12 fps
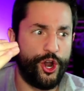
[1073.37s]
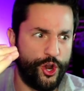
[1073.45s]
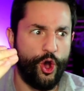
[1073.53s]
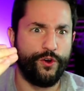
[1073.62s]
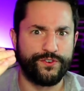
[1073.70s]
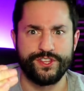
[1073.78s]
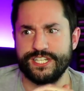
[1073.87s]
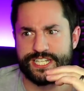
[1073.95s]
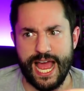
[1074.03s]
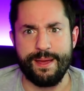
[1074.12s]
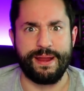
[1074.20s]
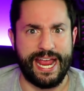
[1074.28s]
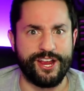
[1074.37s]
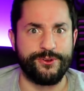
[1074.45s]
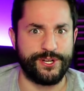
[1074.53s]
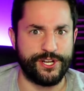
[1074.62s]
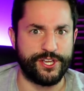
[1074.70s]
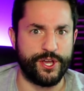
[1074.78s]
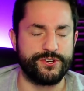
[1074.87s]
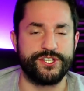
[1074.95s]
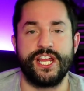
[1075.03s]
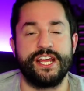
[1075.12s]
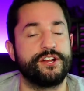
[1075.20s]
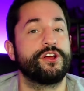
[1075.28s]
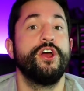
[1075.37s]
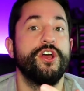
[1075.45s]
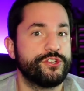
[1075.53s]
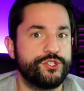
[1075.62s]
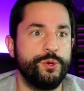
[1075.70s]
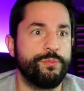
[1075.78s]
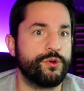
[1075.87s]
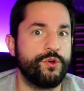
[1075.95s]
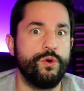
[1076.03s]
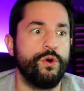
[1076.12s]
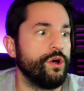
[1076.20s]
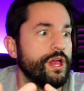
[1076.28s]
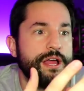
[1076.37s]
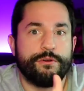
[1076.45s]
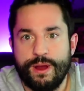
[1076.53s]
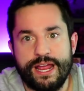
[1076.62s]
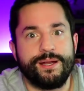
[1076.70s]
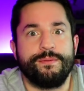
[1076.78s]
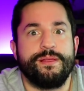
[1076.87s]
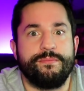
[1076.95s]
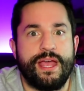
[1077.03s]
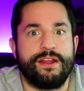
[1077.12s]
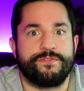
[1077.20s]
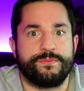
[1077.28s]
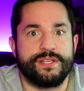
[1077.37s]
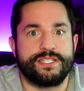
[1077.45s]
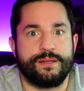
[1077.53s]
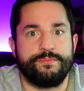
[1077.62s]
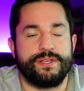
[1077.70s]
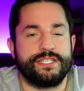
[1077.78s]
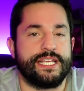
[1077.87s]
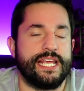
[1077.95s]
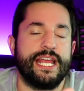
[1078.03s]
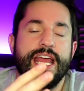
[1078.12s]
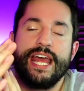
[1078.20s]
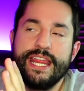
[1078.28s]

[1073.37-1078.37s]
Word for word: an over-the-top angry negotiator. Super cool, randomly made from this N P C.